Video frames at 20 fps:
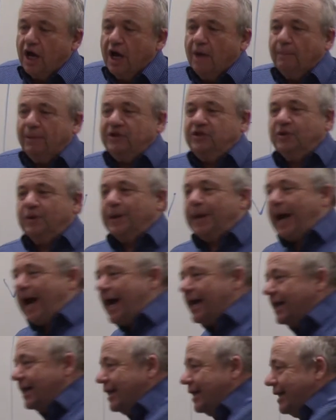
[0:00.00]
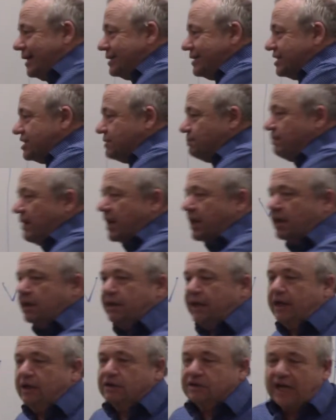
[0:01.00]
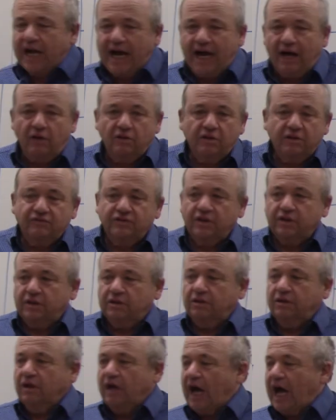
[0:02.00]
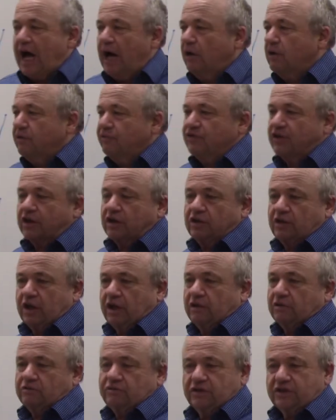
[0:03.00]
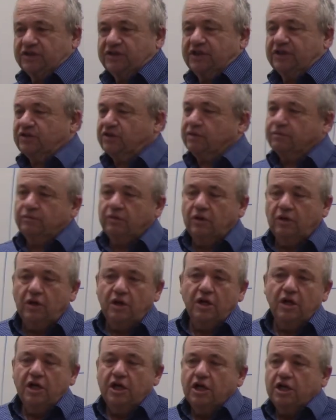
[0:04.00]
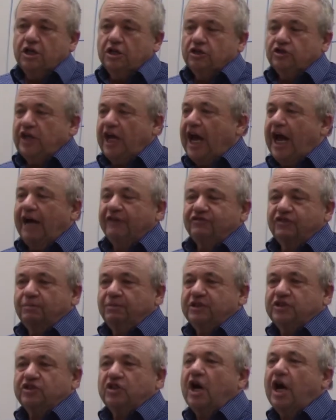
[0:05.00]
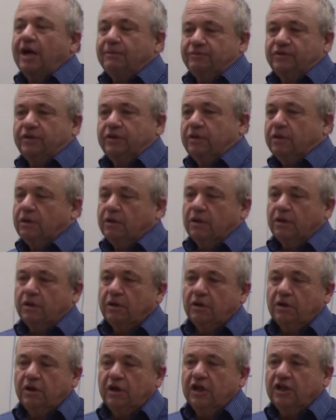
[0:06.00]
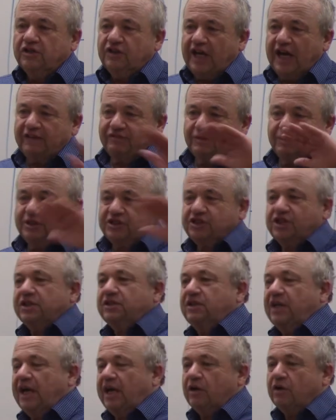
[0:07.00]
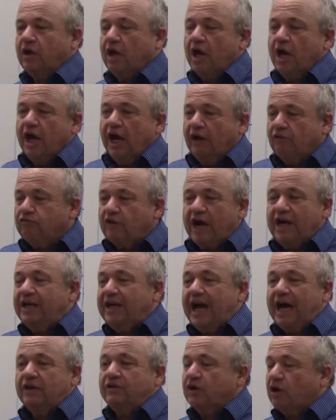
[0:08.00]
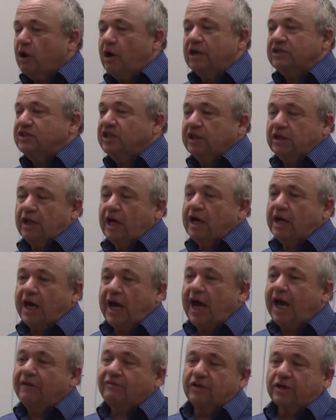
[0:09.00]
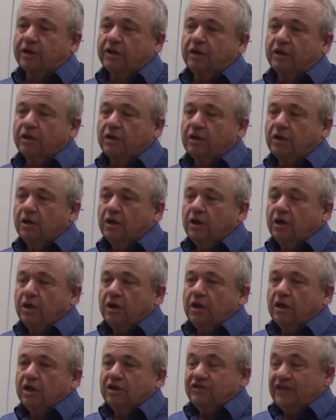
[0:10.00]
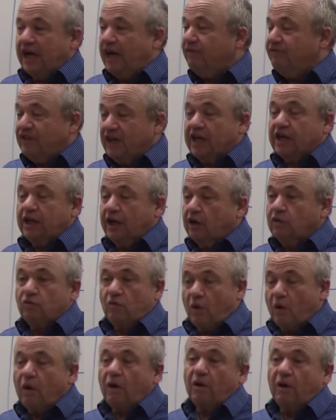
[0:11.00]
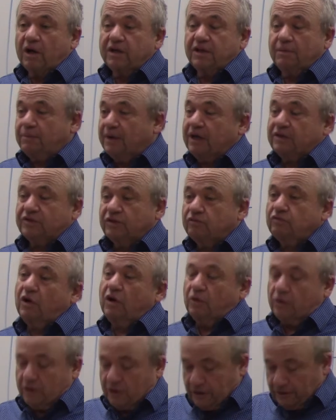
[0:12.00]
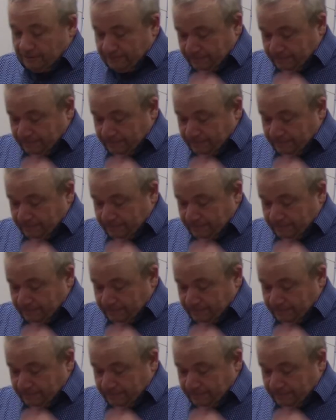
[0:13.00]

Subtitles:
But you've got to get the speculators out of the system. They have to be stopped. They have to be shut down. And right now they're causing a lot of havoc. They declared war on the Belt and Road.